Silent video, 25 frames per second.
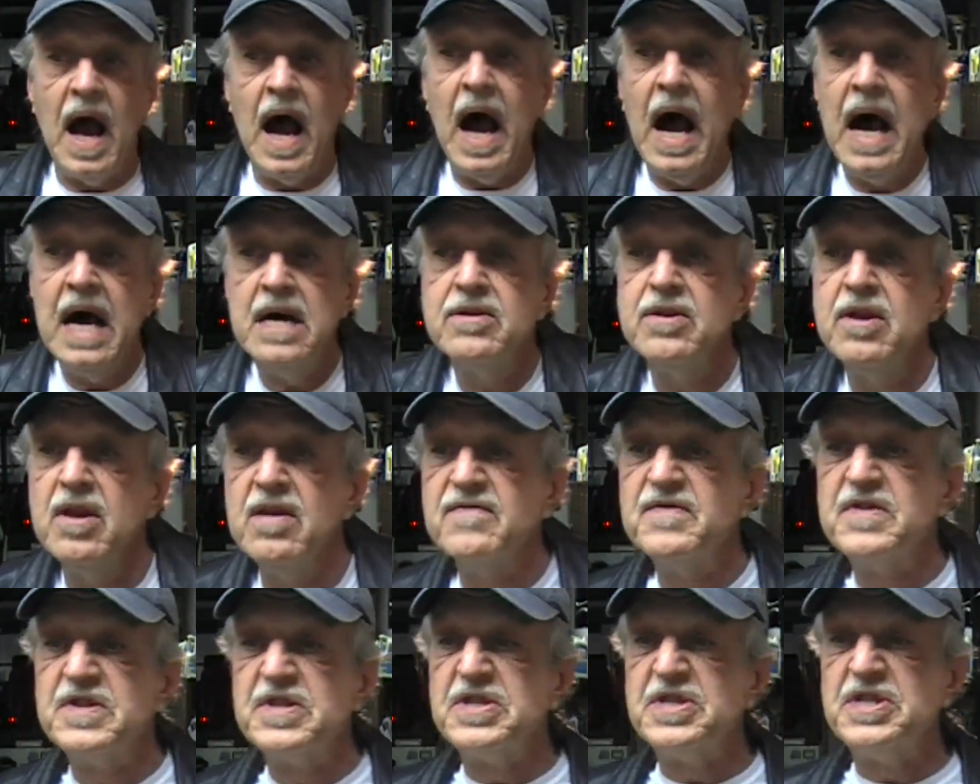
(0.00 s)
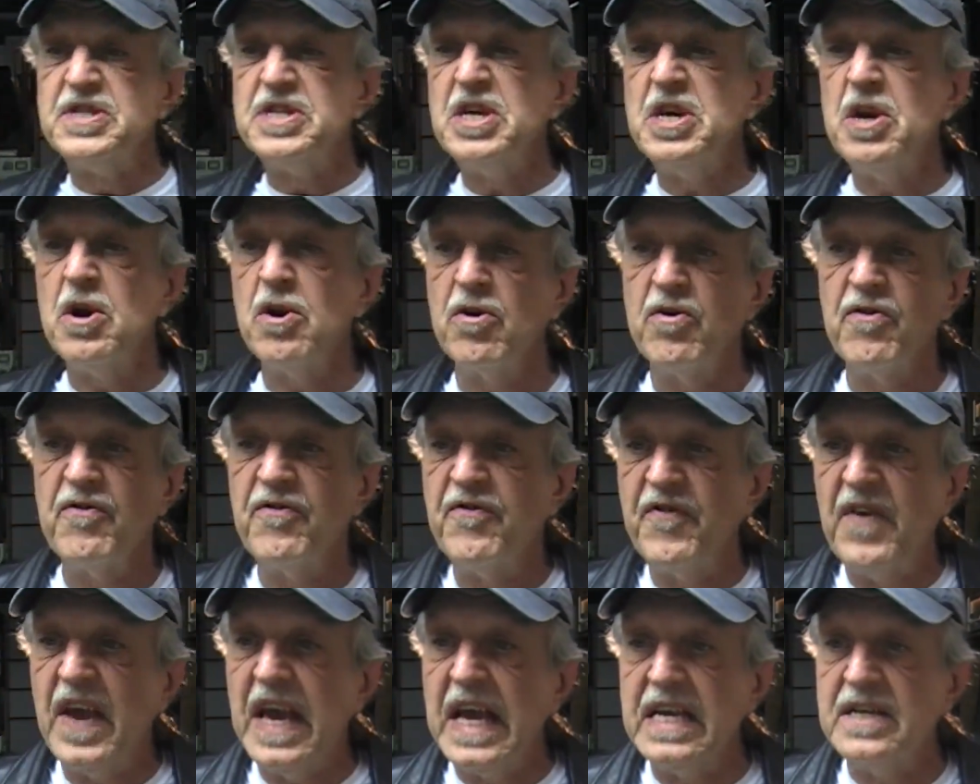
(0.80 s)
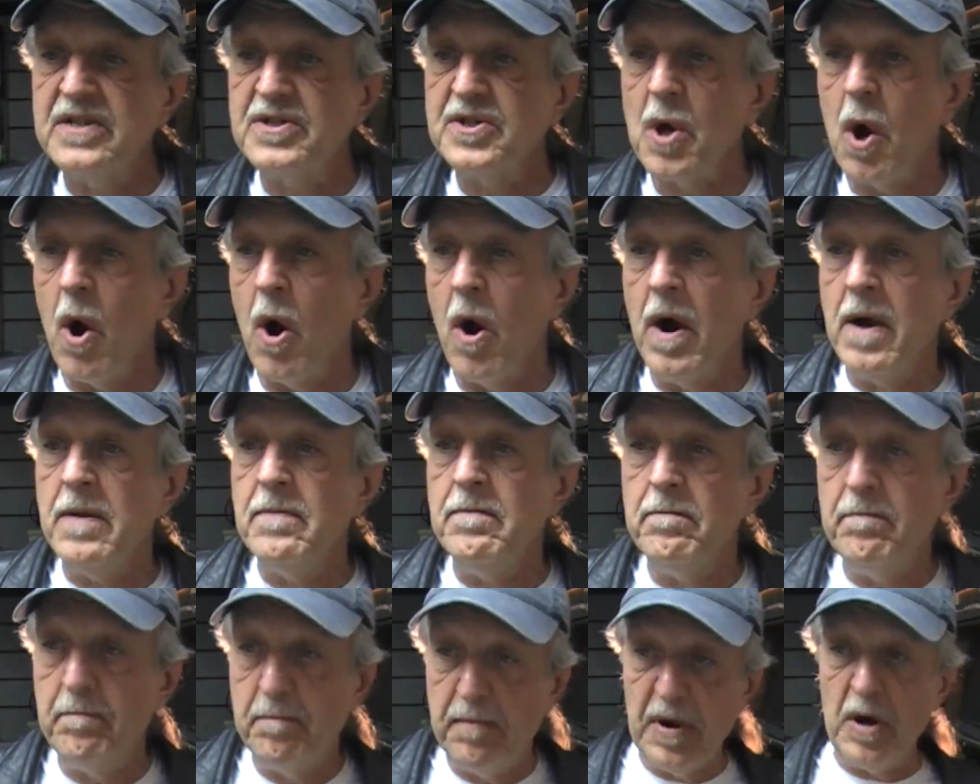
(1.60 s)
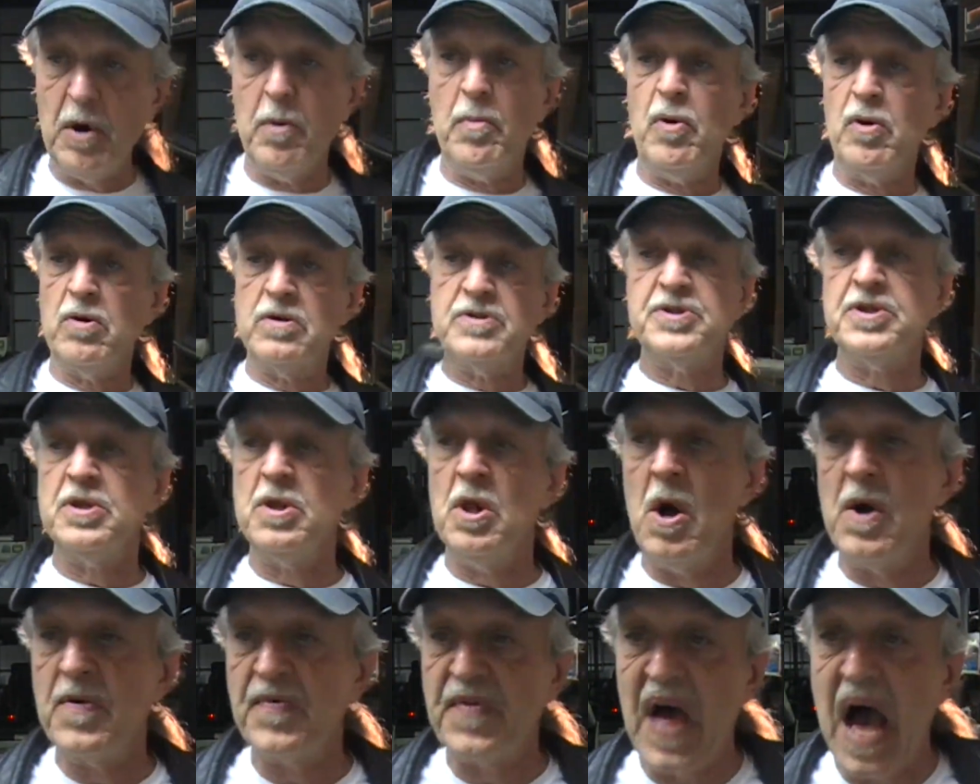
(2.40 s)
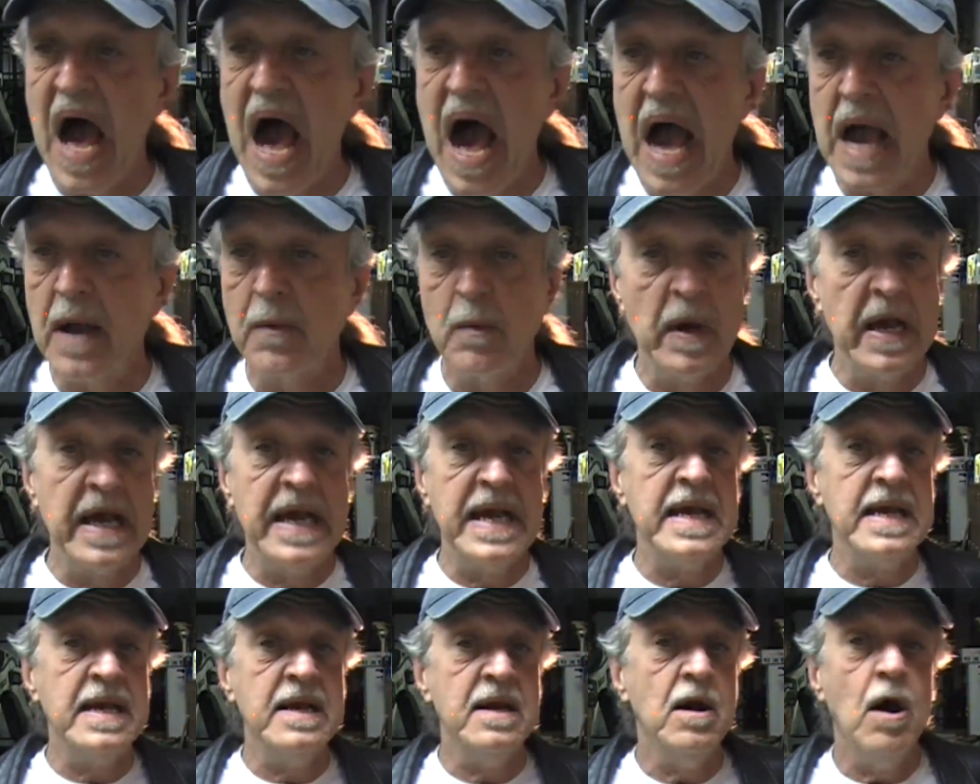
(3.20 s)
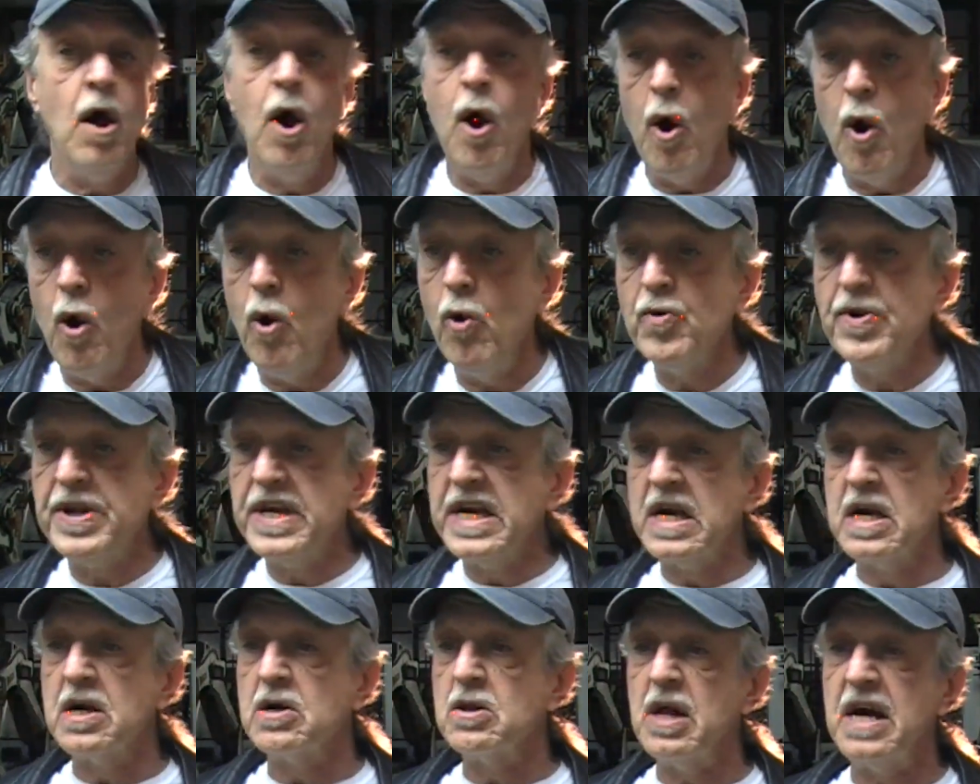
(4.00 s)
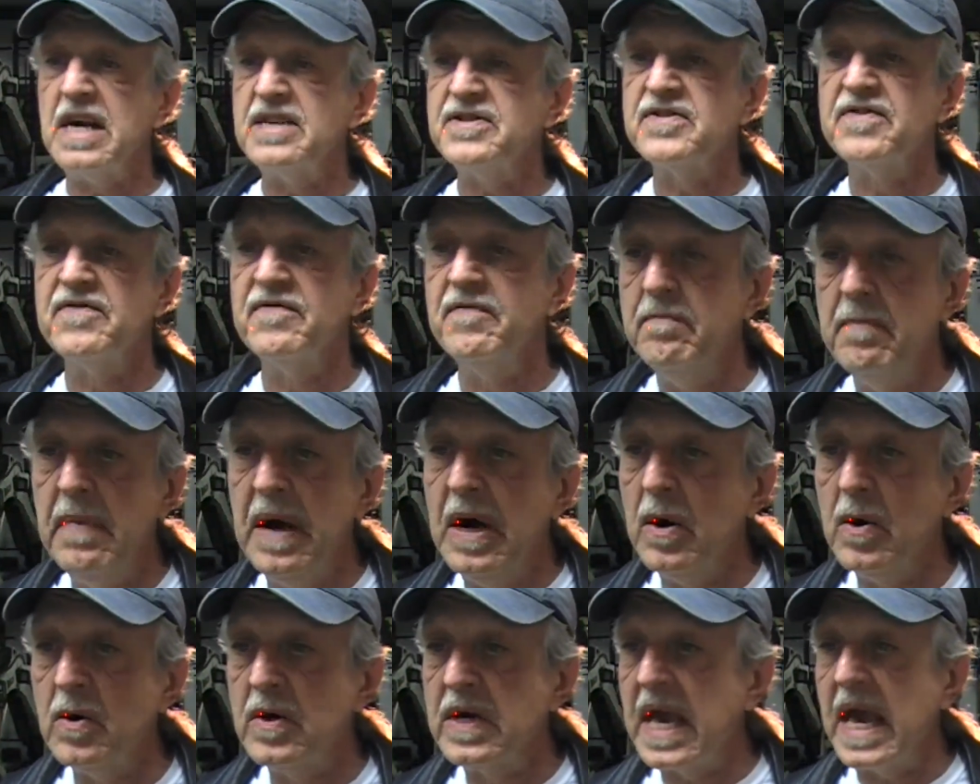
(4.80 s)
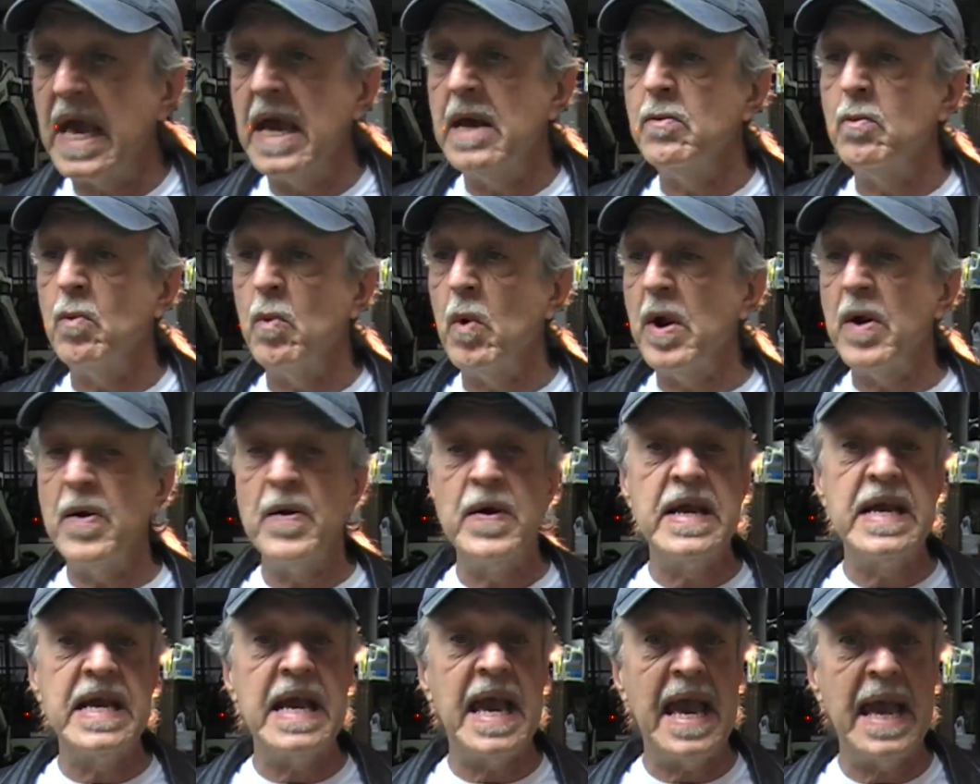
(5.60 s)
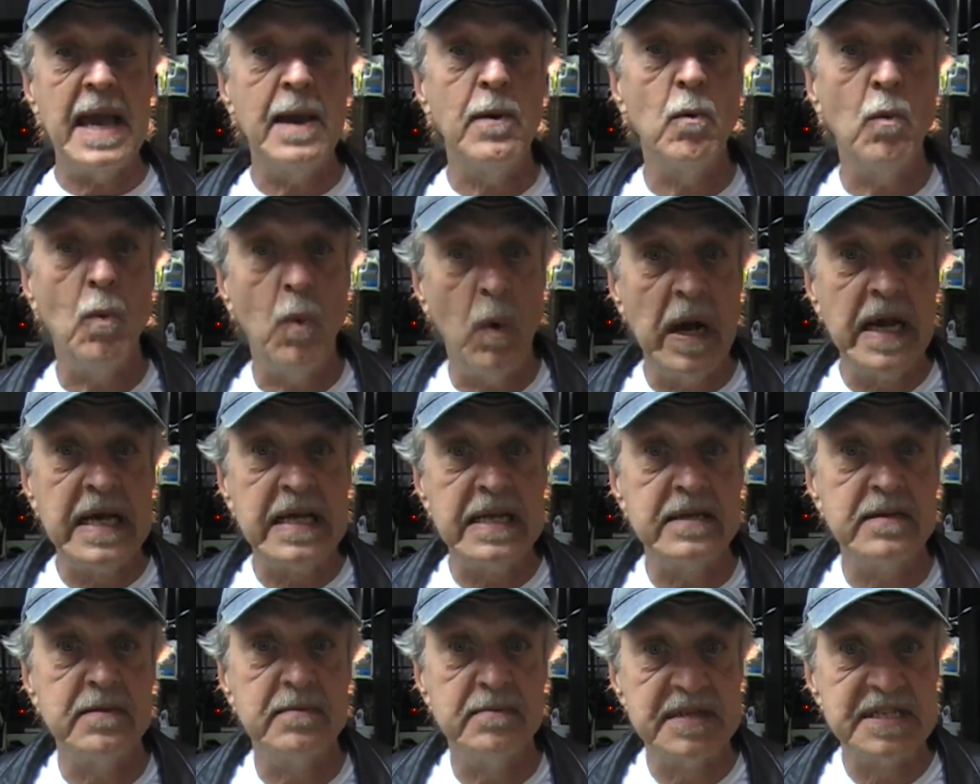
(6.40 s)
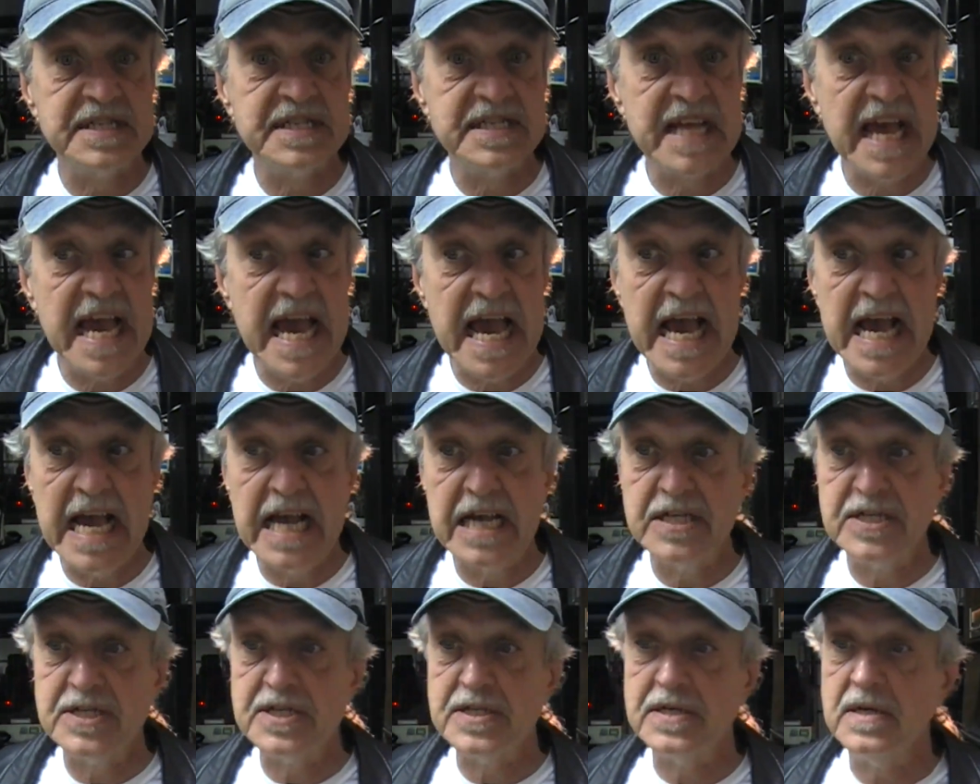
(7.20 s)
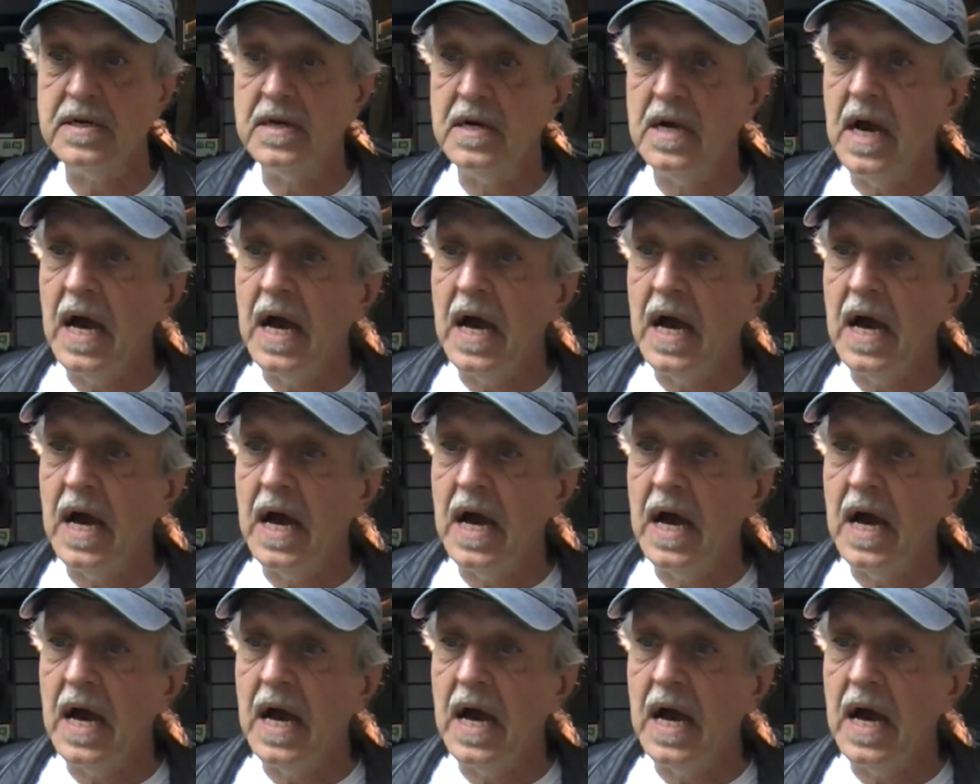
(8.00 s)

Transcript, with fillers: I'd love to see her face on billboards along the highway holding a glass of milk and wearing a white mustache.